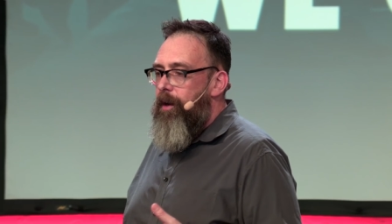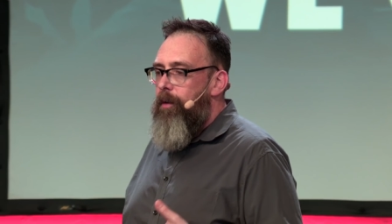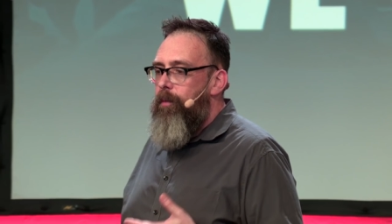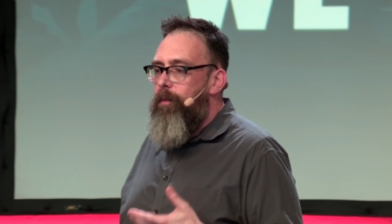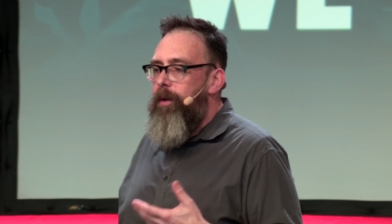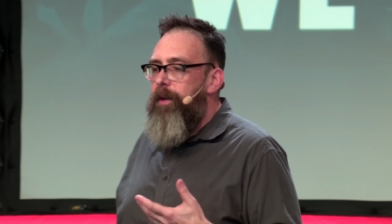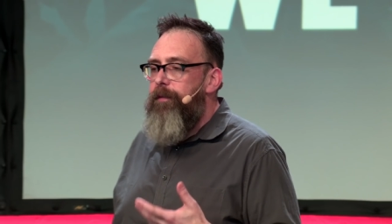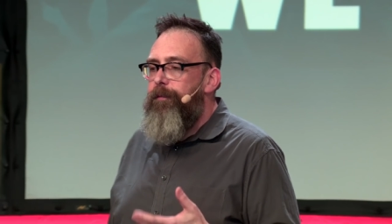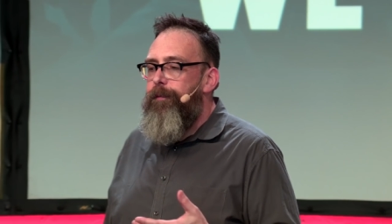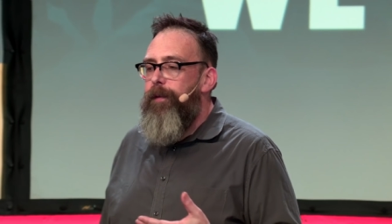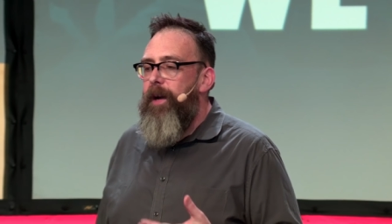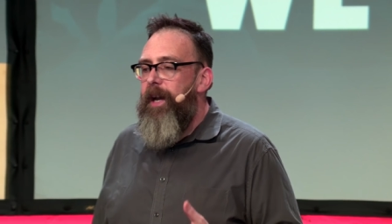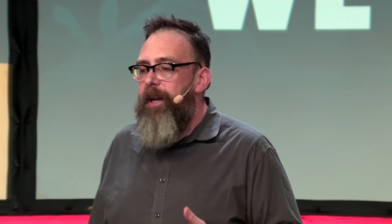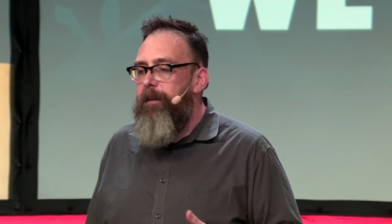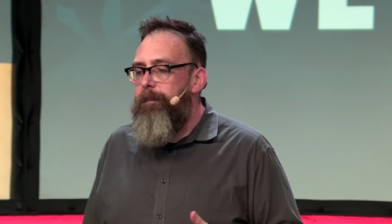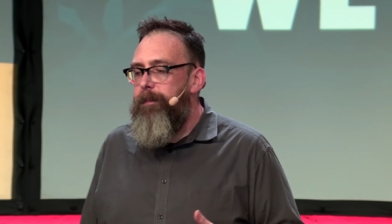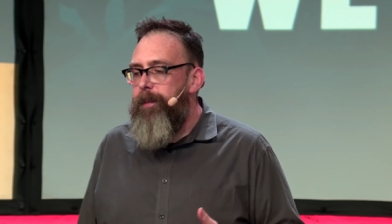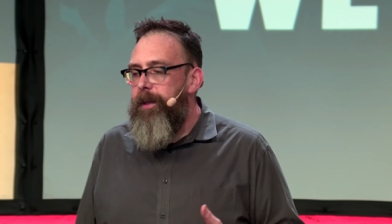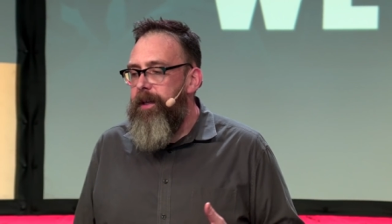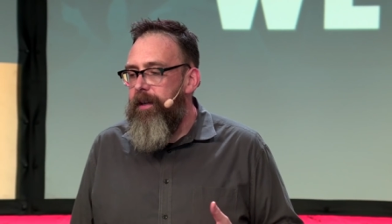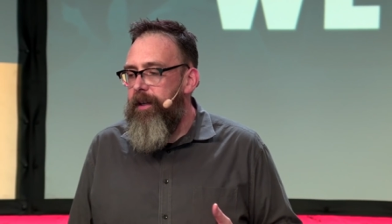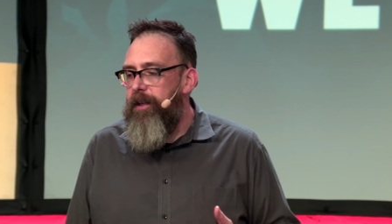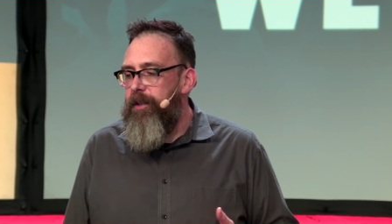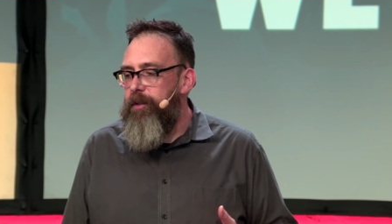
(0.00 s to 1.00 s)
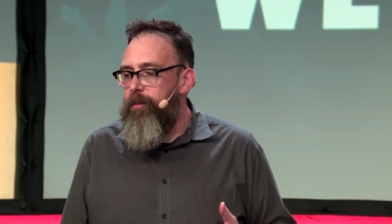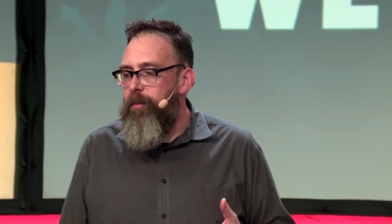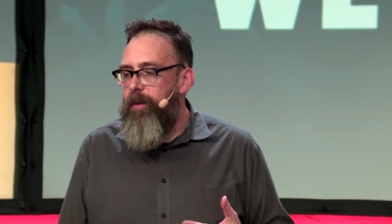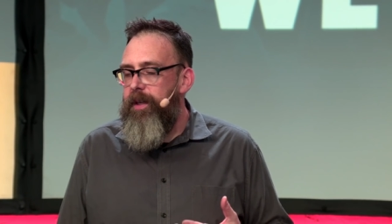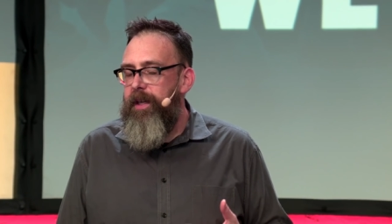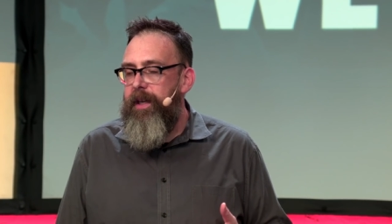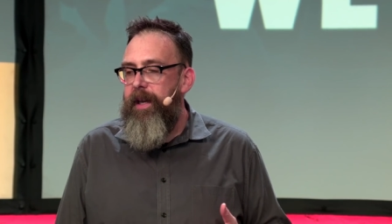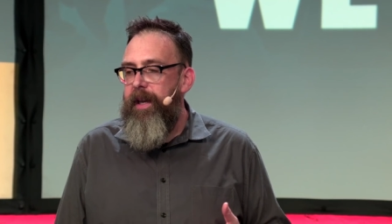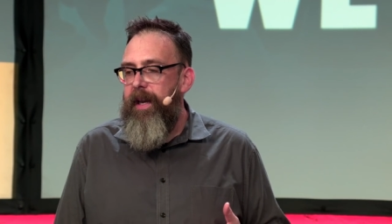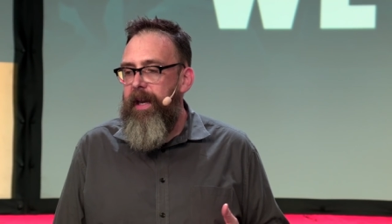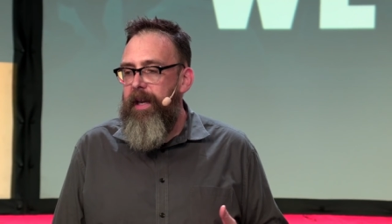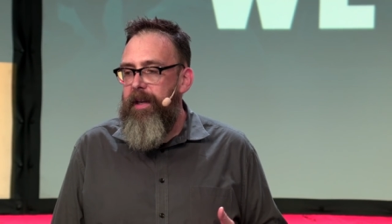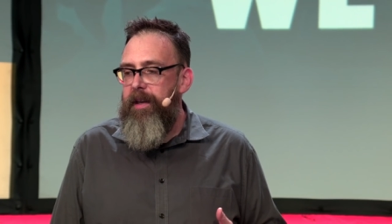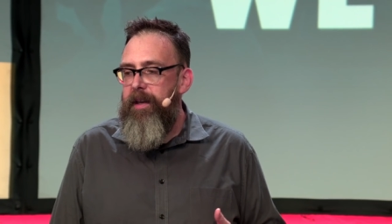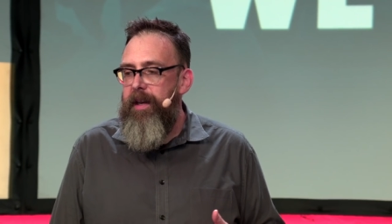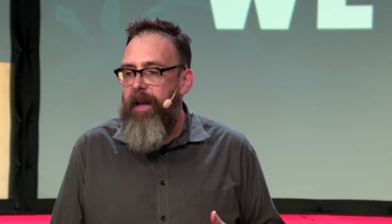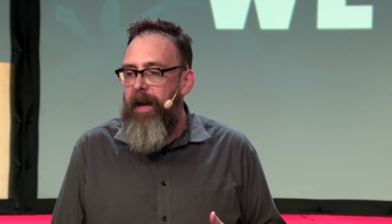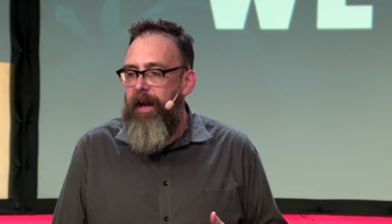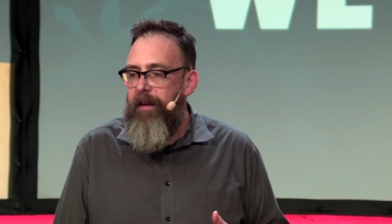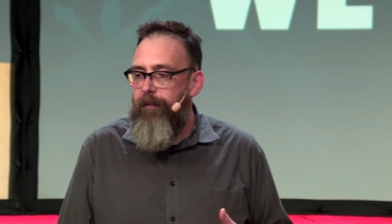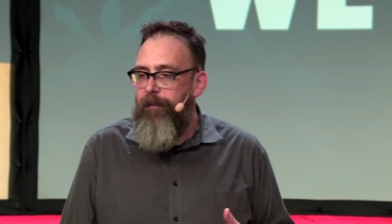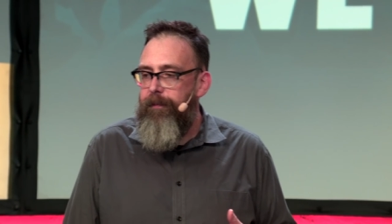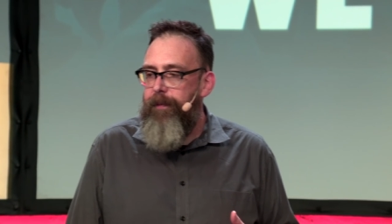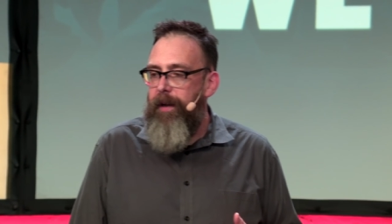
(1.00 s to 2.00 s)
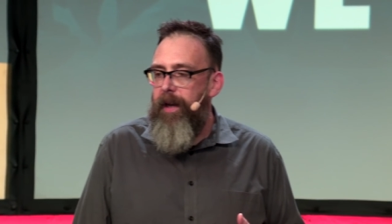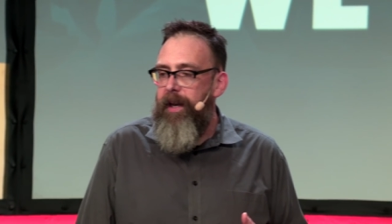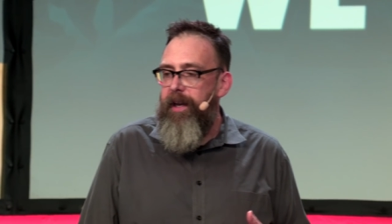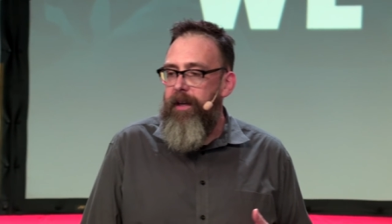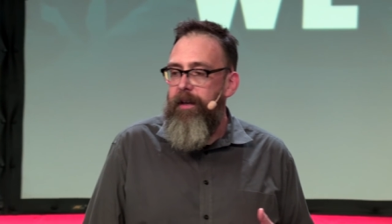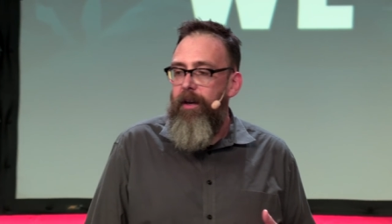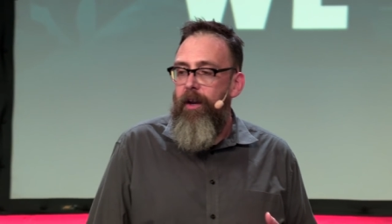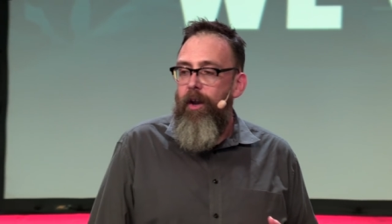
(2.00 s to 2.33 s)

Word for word: We fight because we can't not fight.